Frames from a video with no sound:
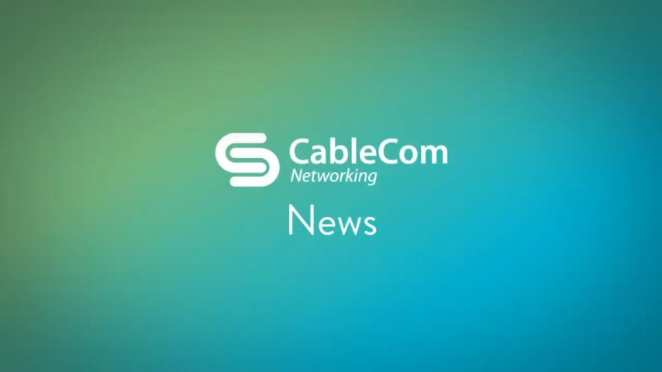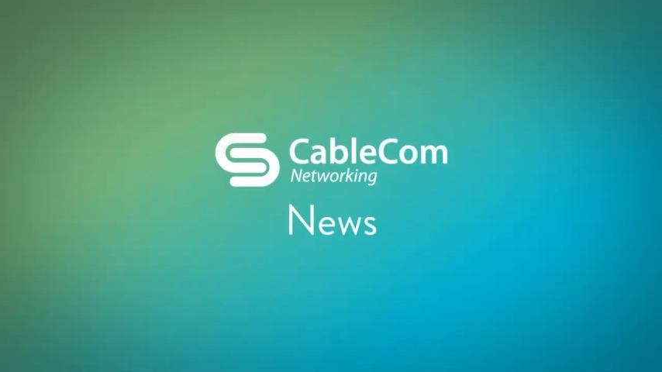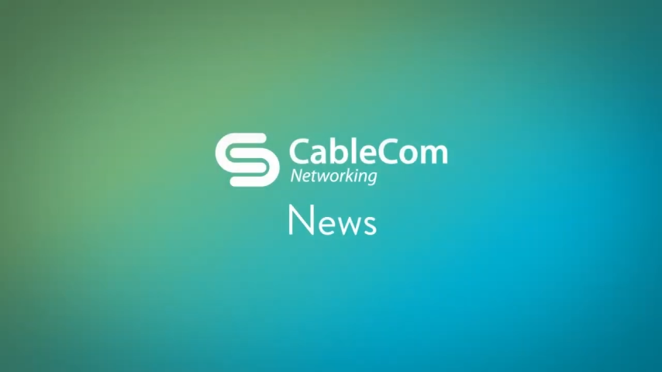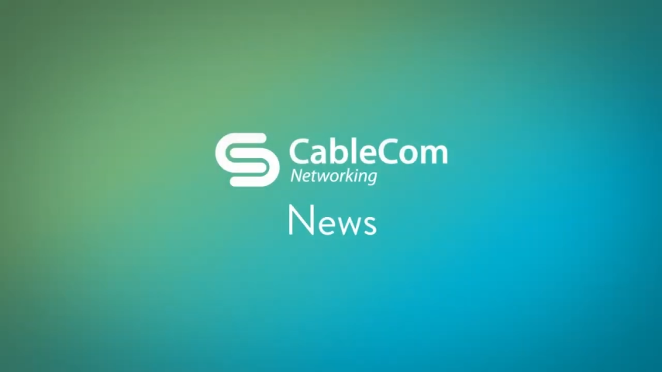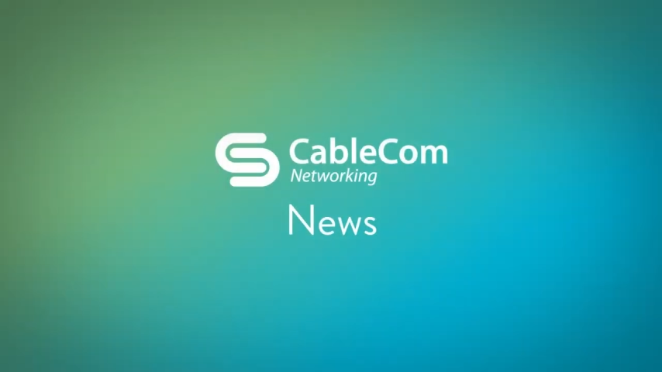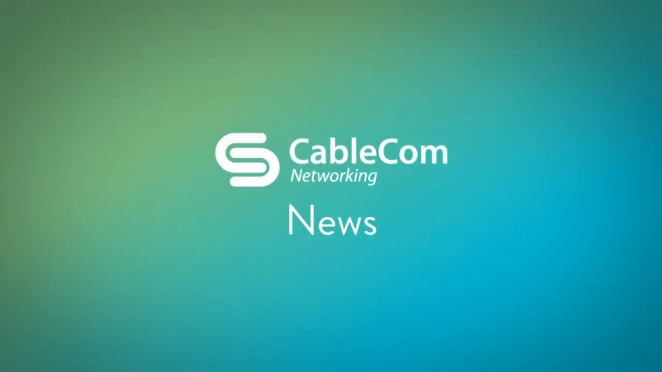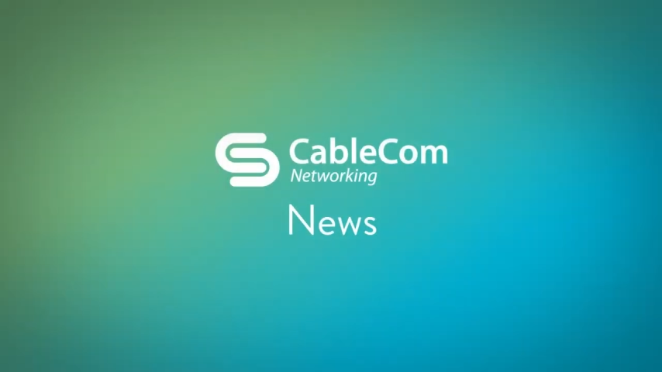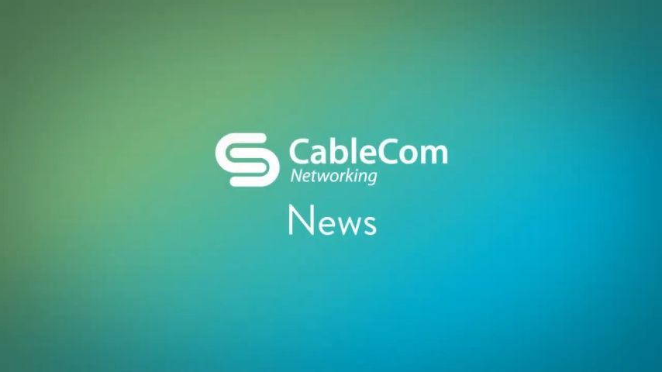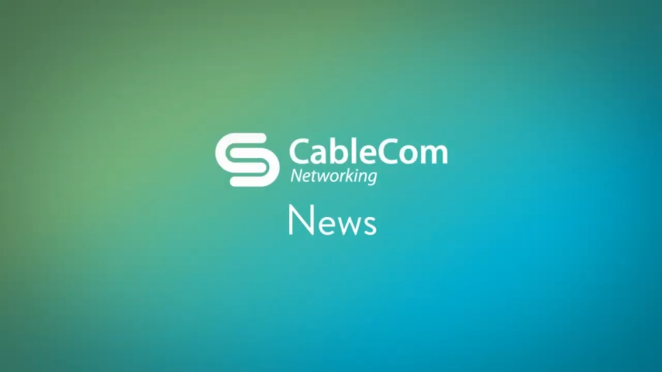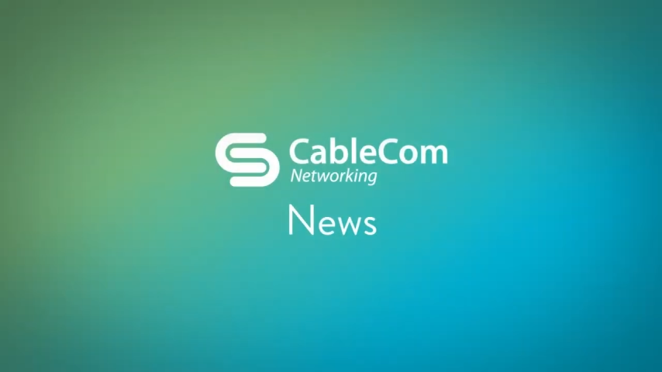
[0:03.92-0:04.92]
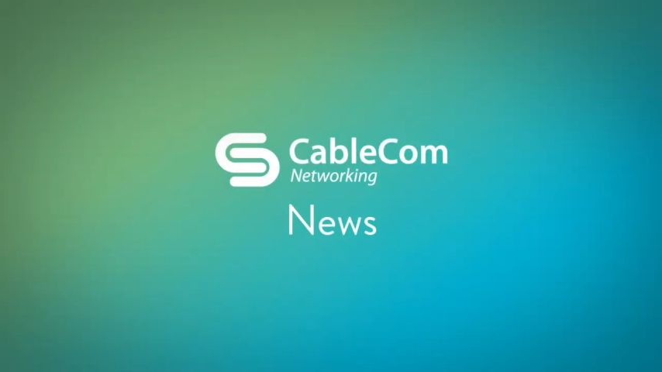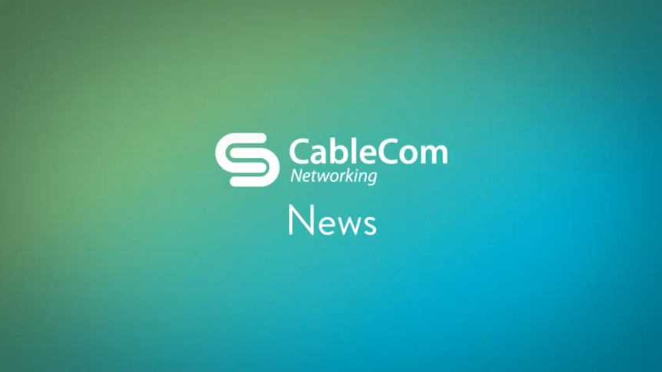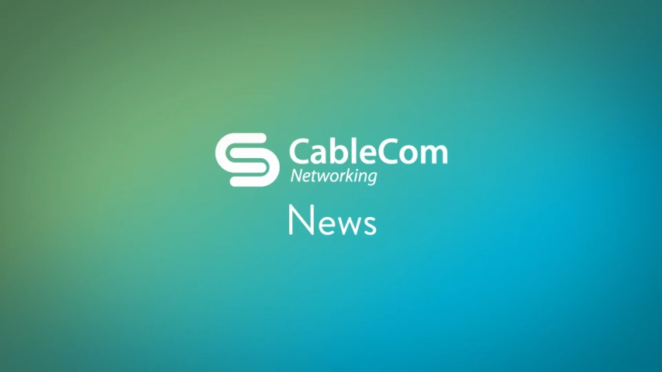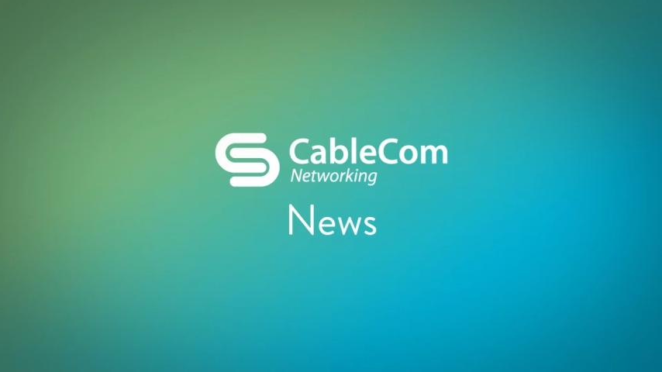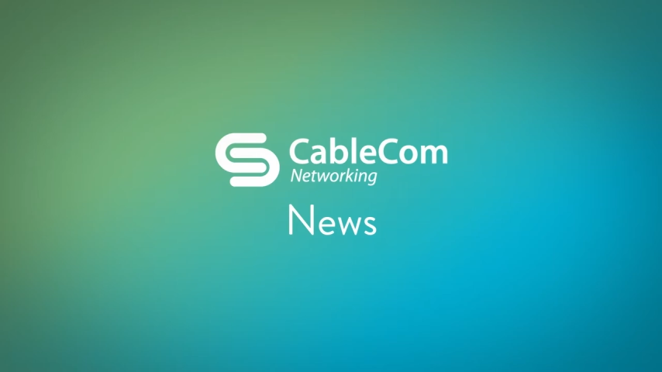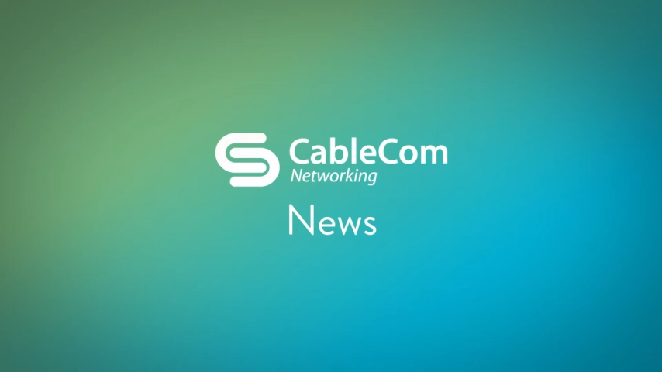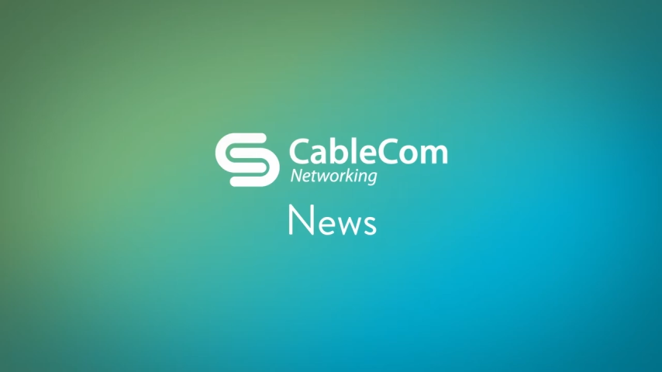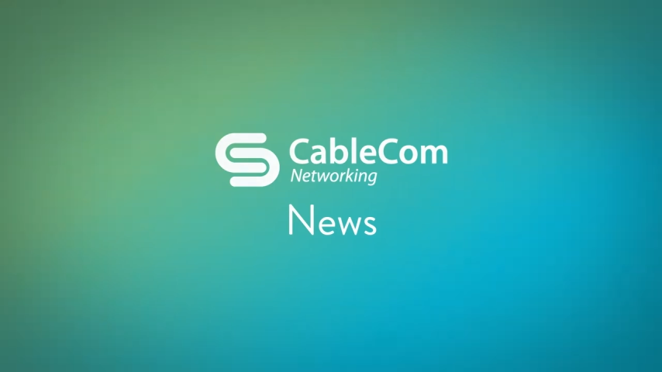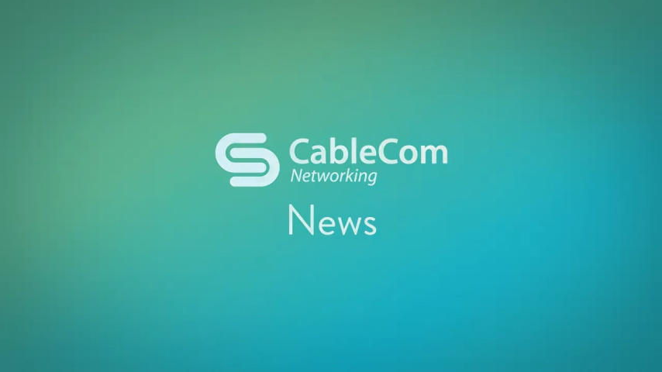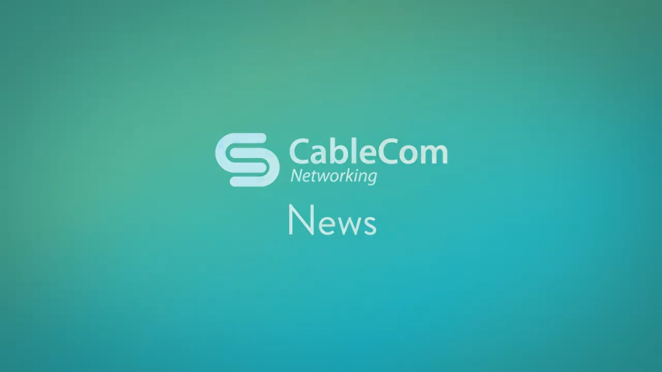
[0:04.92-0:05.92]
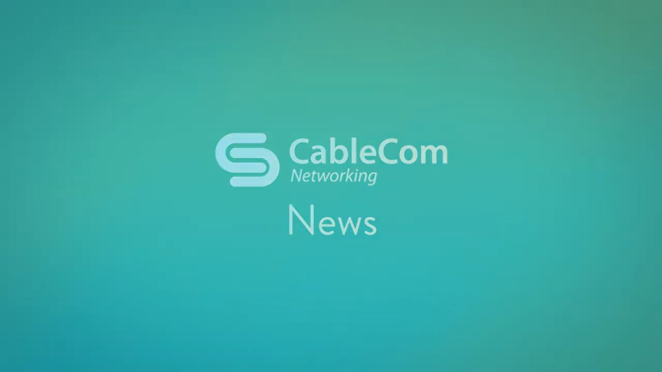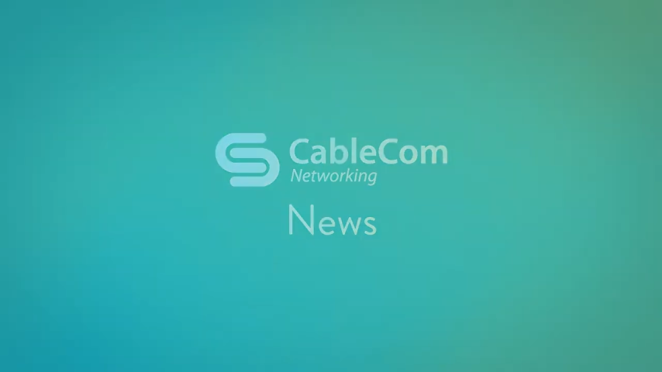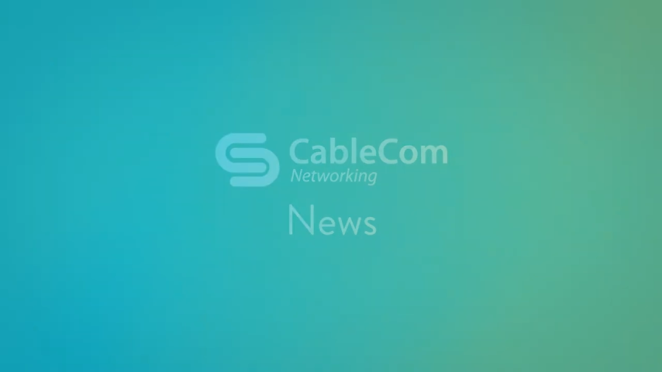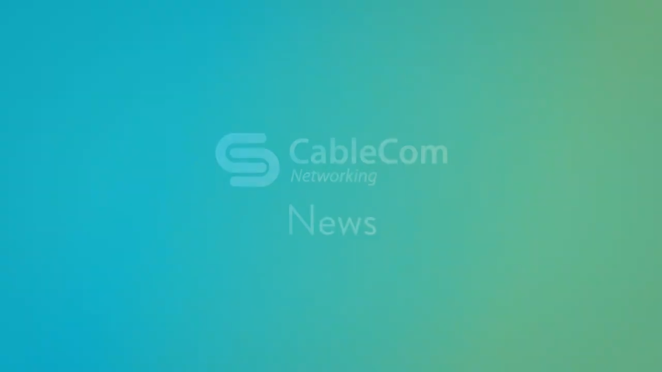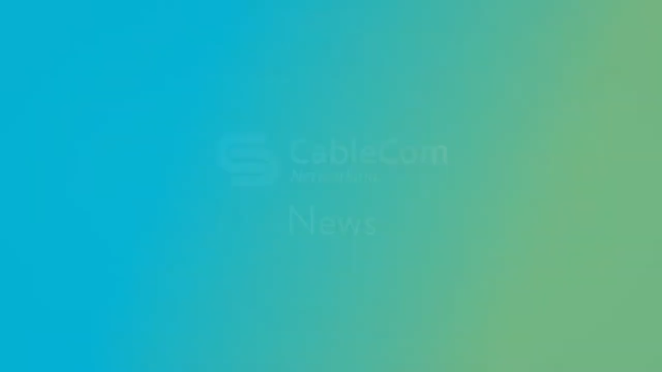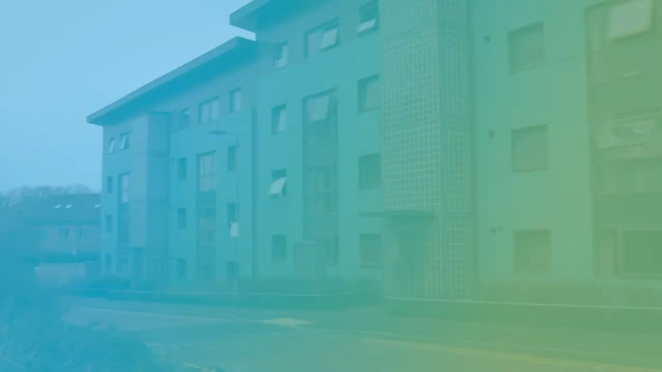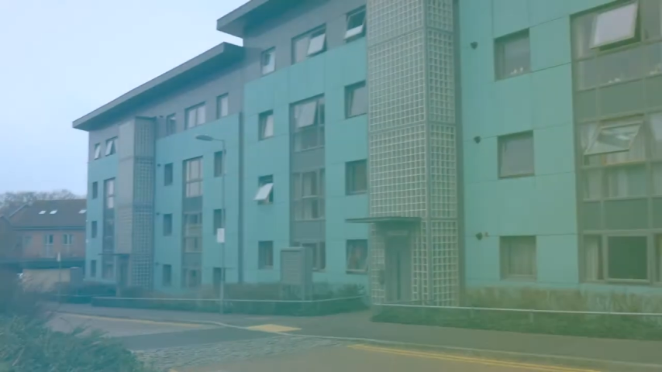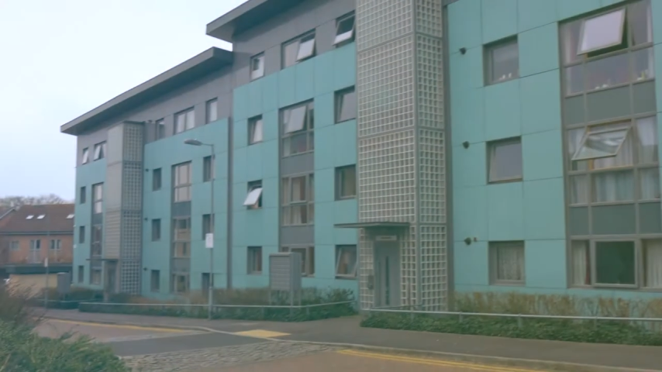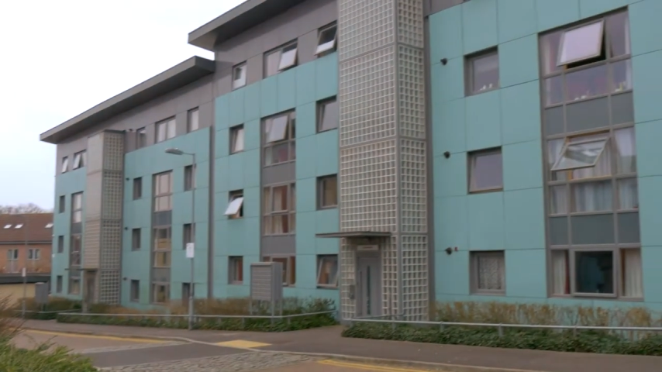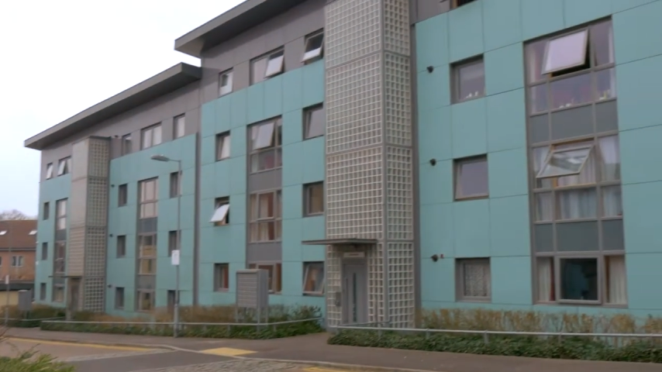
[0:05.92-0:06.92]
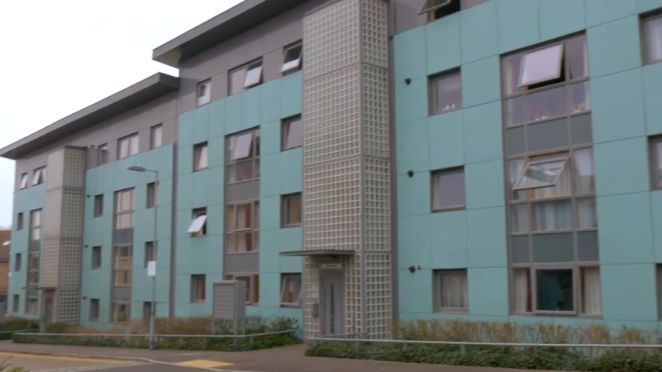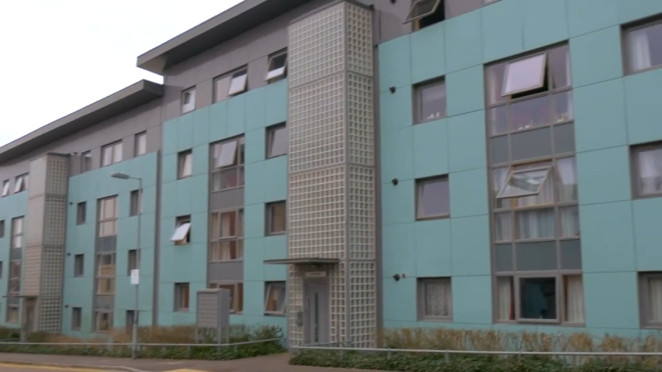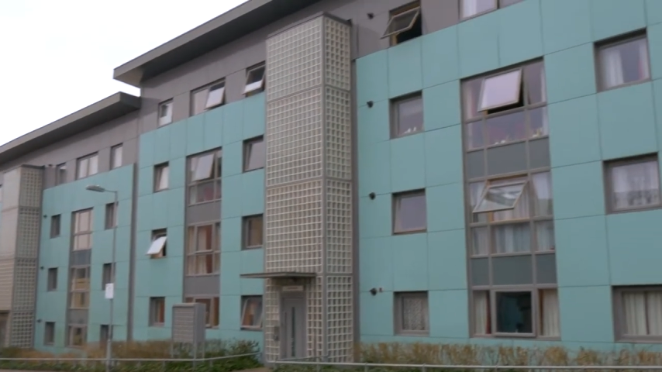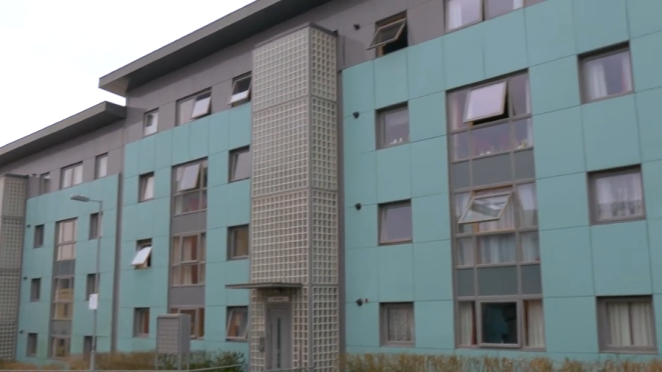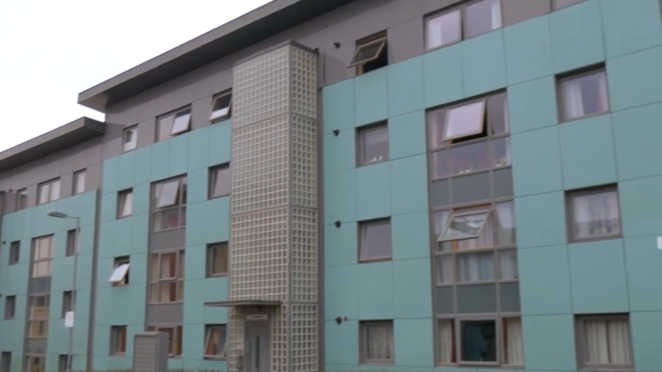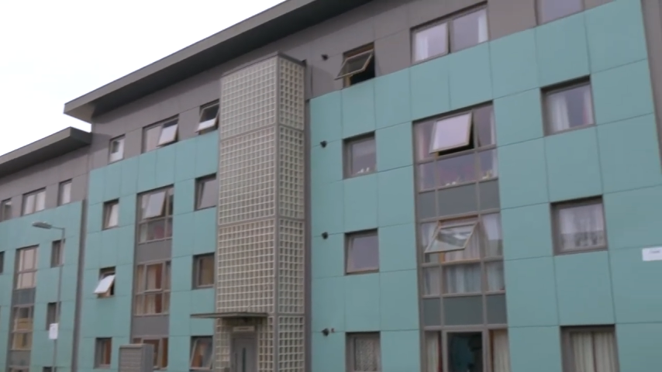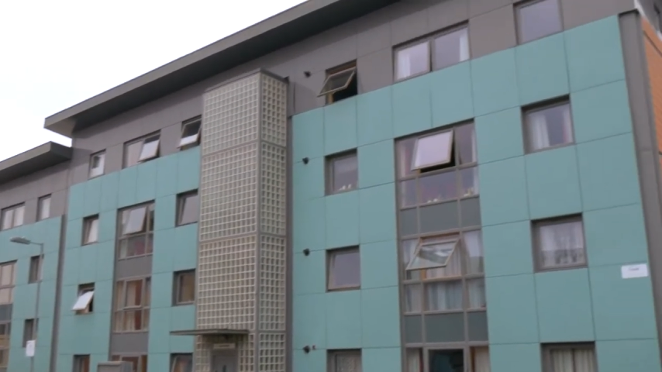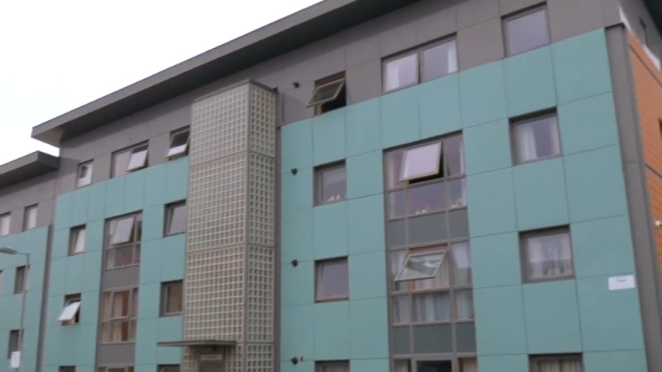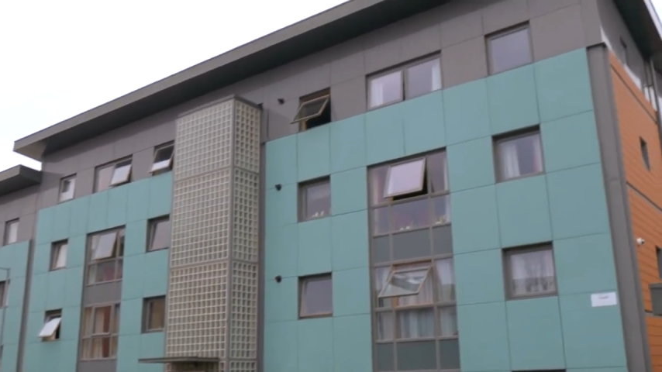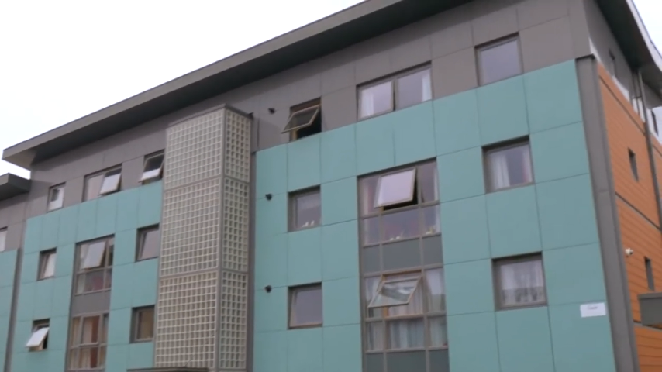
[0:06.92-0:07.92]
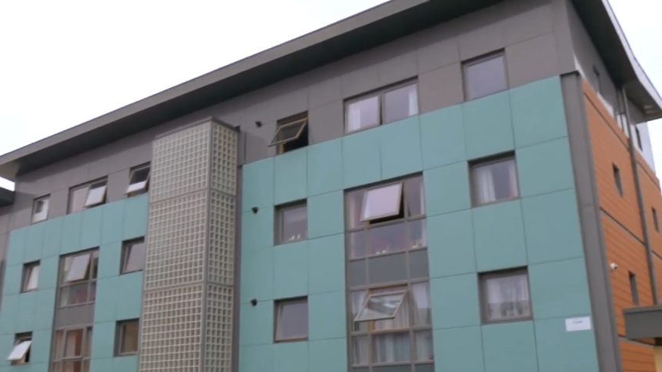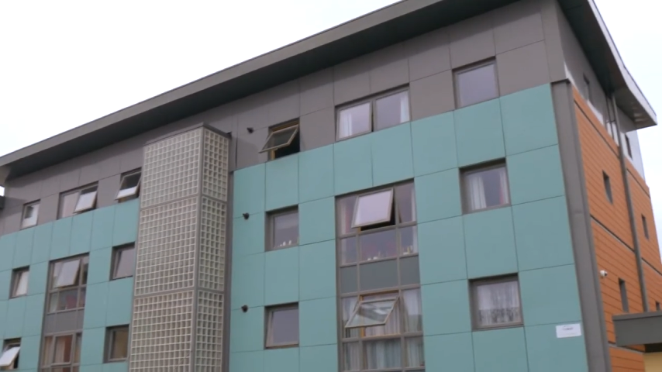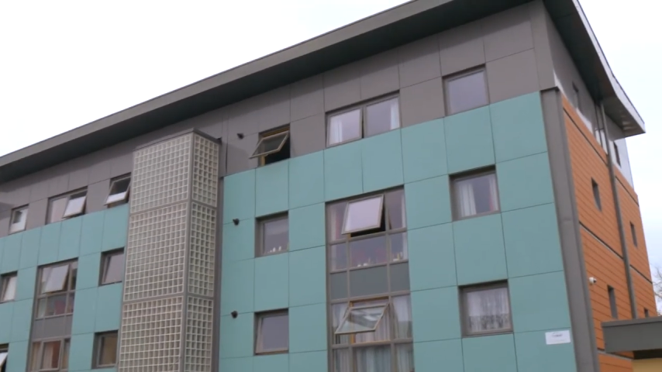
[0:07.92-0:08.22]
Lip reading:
Nobody's mouth can be seen.